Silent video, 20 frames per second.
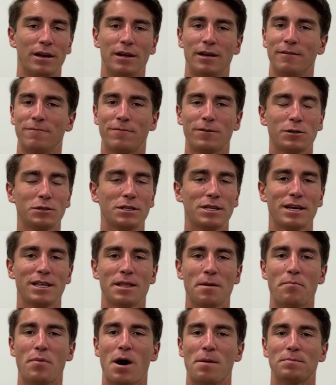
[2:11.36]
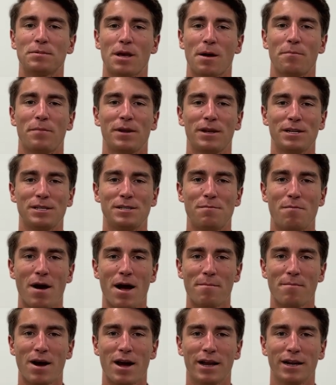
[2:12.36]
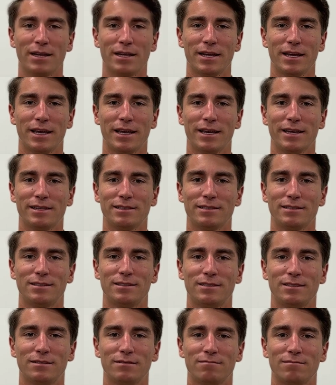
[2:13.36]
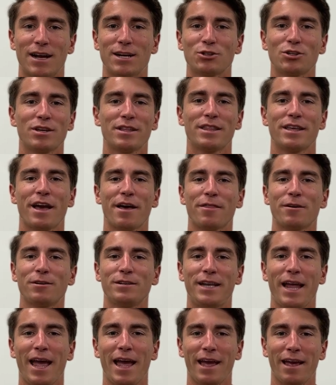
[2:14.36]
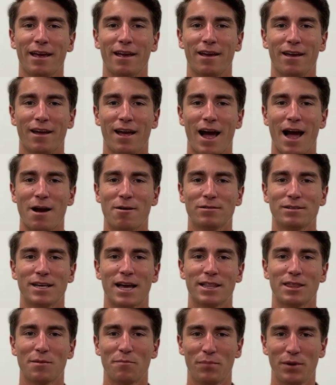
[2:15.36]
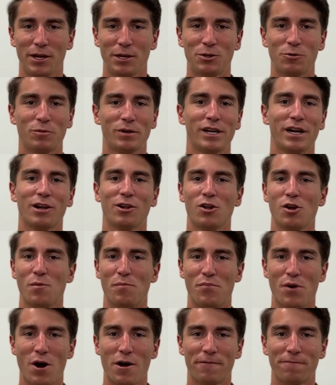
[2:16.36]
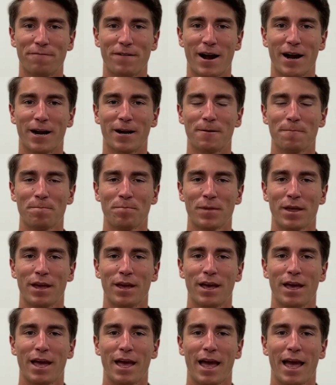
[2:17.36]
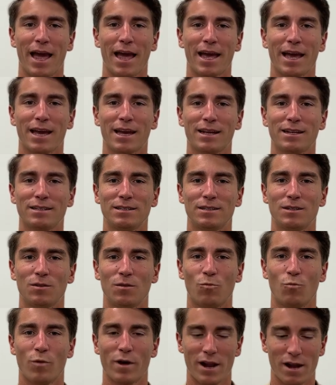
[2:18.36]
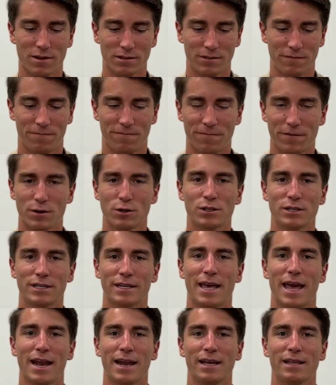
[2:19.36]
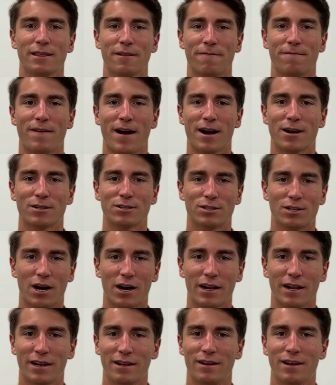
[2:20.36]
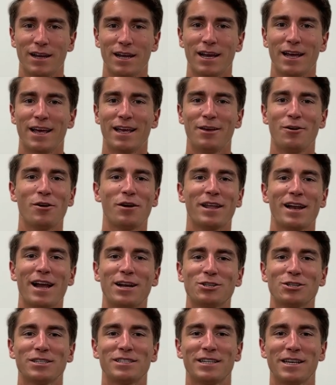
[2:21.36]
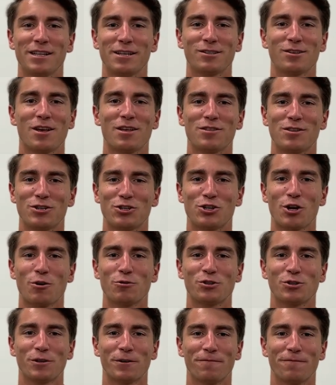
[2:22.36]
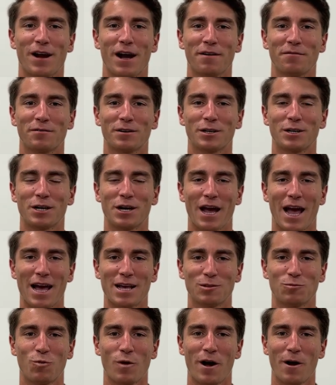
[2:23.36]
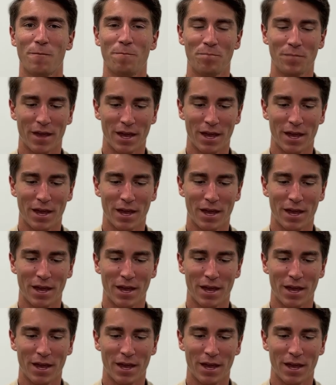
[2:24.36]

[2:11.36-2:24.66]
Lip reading: First thing that pops up into my mind is, actually the other day I was at the beach, we did a little bonfire, and when I was first getting the fire started, you can actually see this on the show Survivor as well,